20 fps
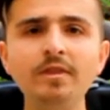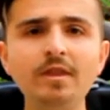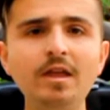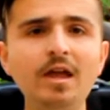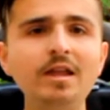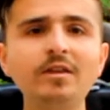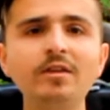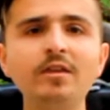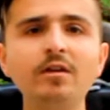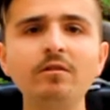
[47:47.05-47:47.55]
I
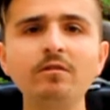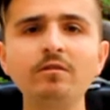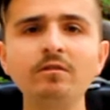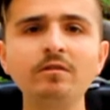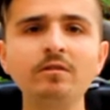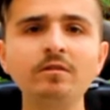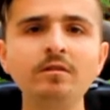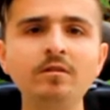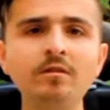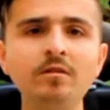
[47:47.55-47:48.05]
don't know.
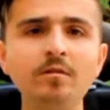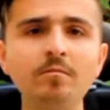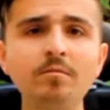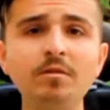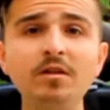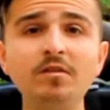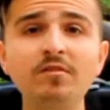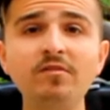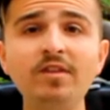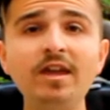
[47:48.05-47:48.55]

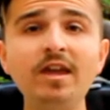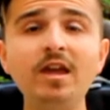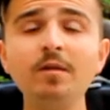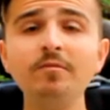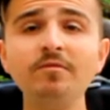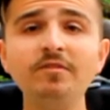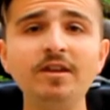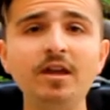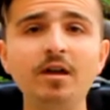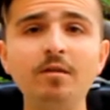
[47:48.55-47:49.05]
But stay up,
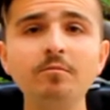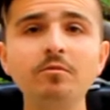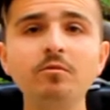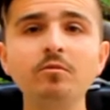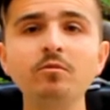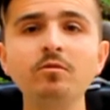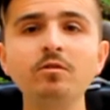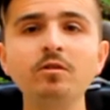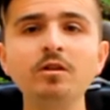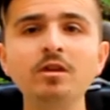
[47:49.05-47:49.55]
stay
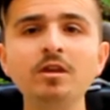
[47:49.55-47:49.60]
humble,